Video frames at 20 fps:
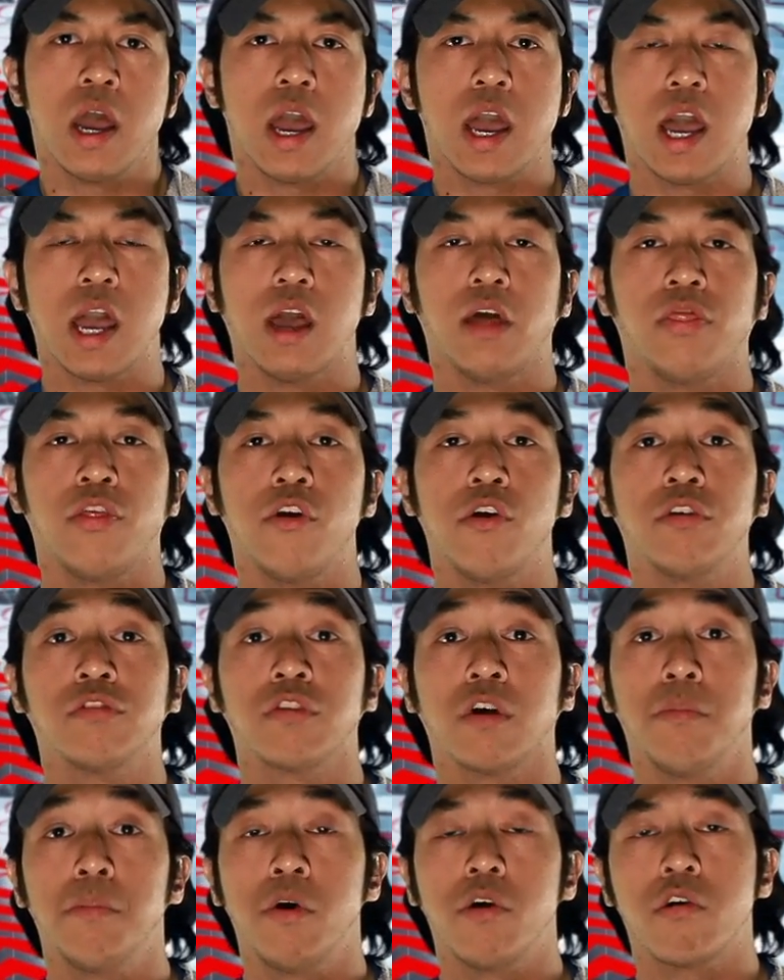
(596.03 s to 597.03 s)
and there is
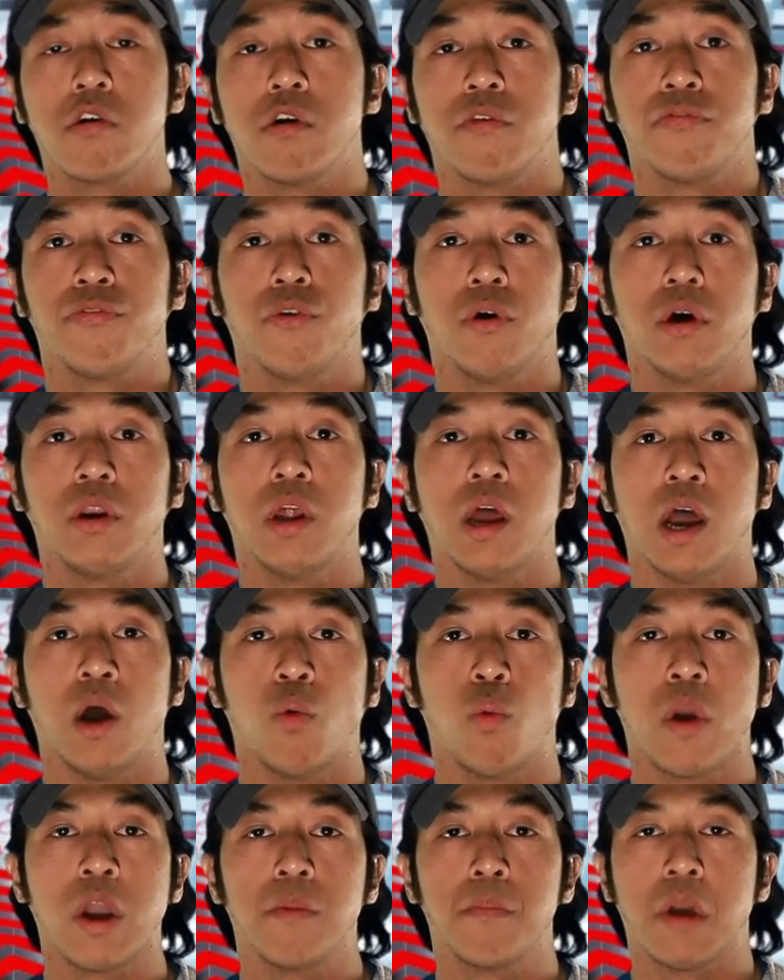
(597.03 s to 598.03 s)
a murder afoot at
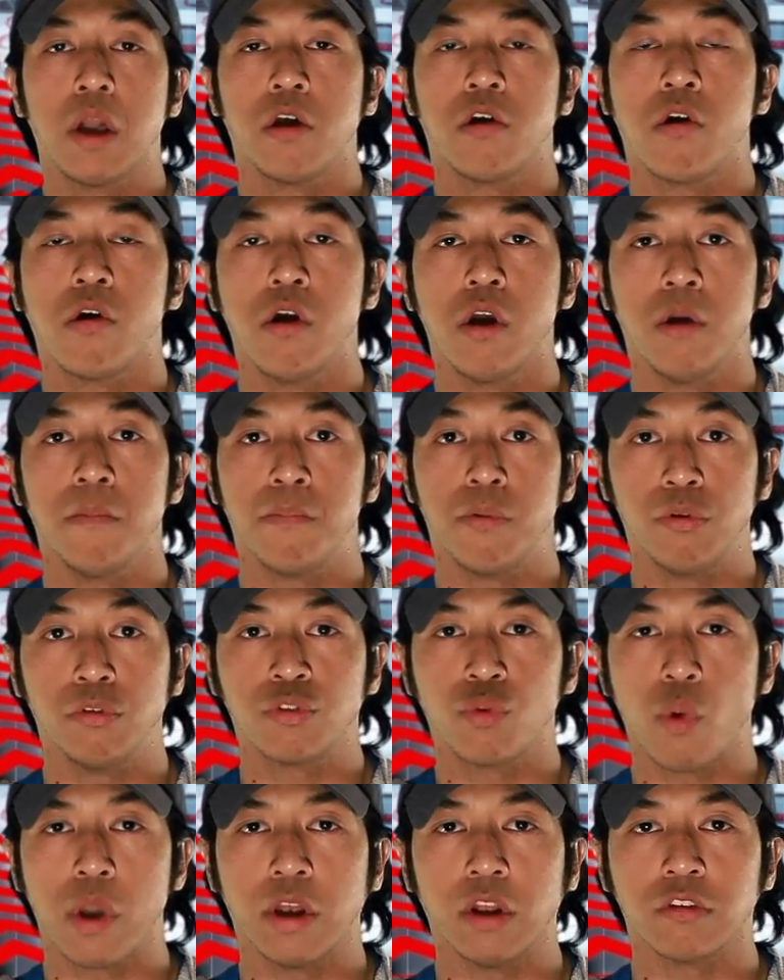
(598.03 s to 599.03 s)
Wayne Manor, and
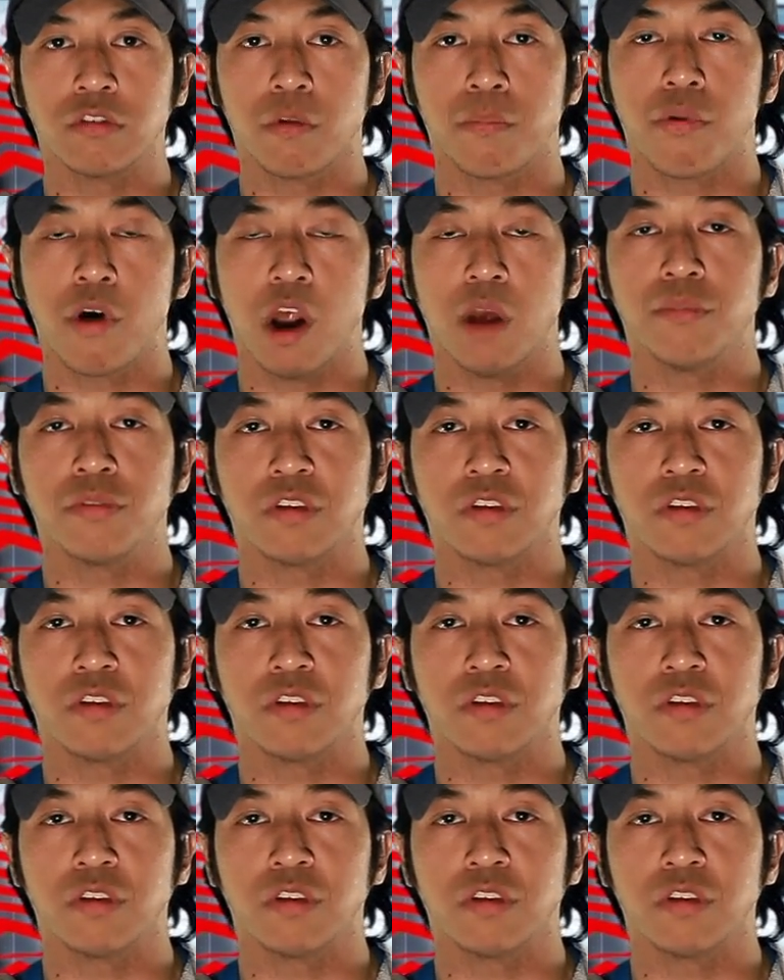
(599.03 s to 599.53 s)
Bruce Wayne is the prime